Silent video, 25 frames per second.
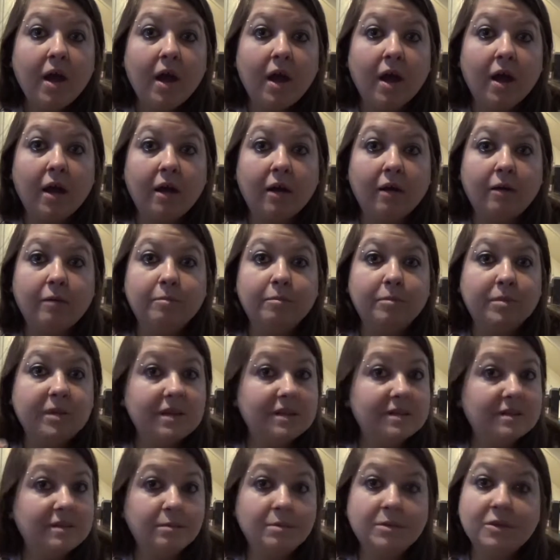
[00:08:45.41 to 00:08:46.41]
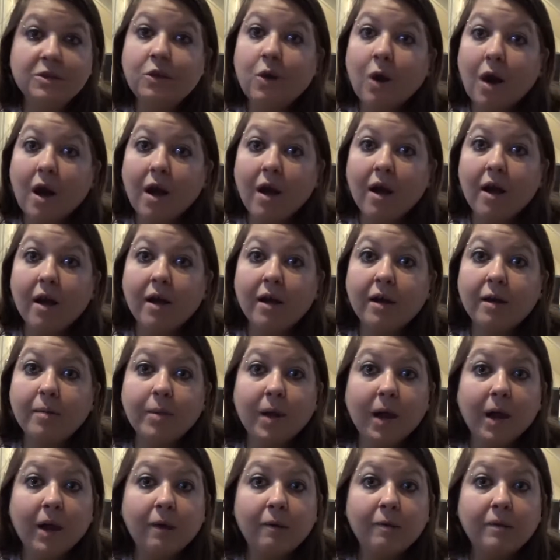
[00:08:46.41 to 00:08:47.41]
Um, please subscribe.
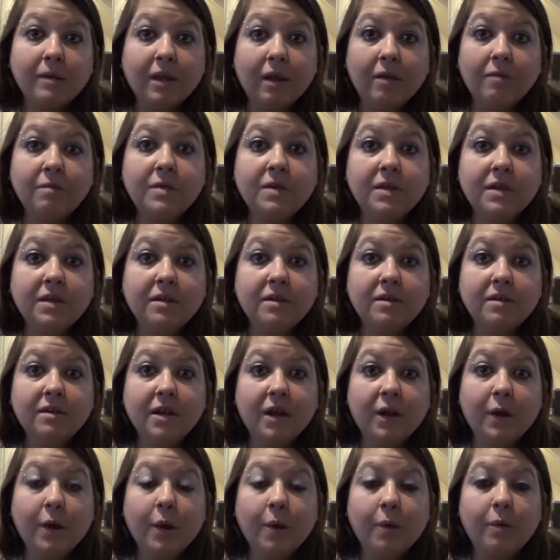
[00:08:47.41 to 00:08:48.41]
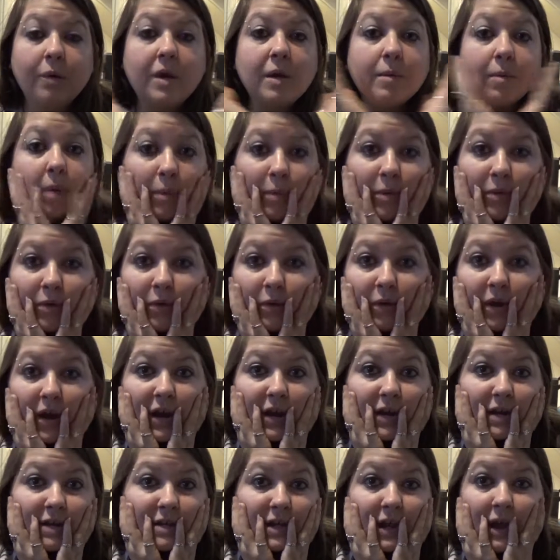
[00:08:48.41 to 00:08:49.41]
I would love to, you know, keep up with you
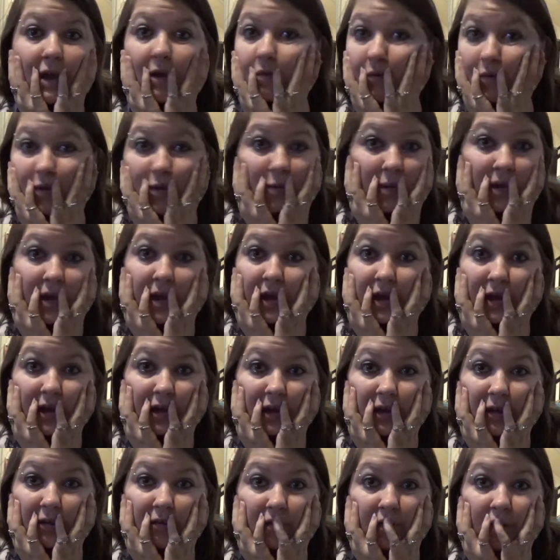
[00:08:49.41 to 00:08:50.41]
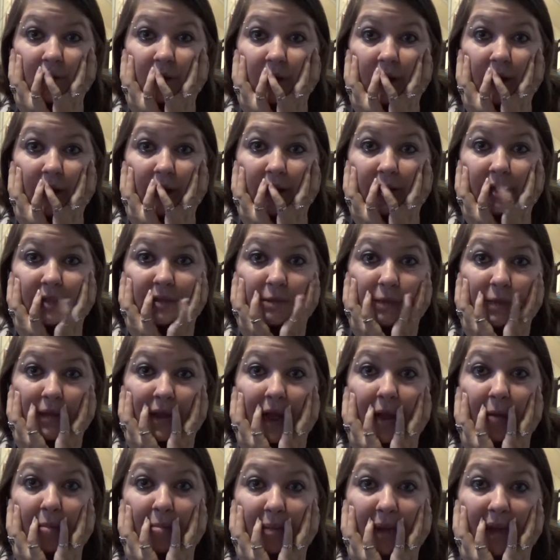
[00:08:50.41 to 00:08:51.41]
guys every week if you guys will
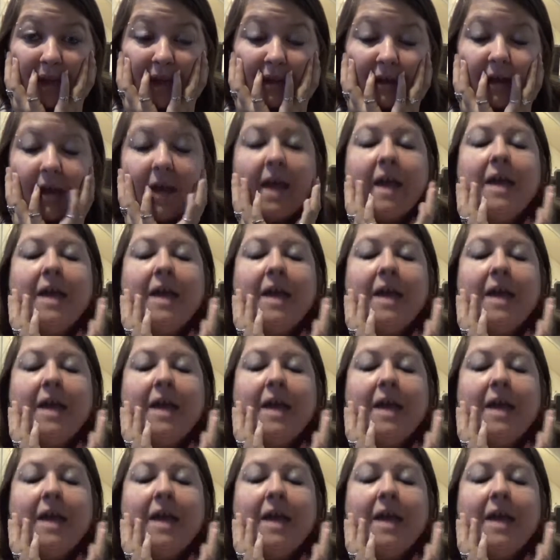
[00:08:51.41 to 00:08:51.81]
let me.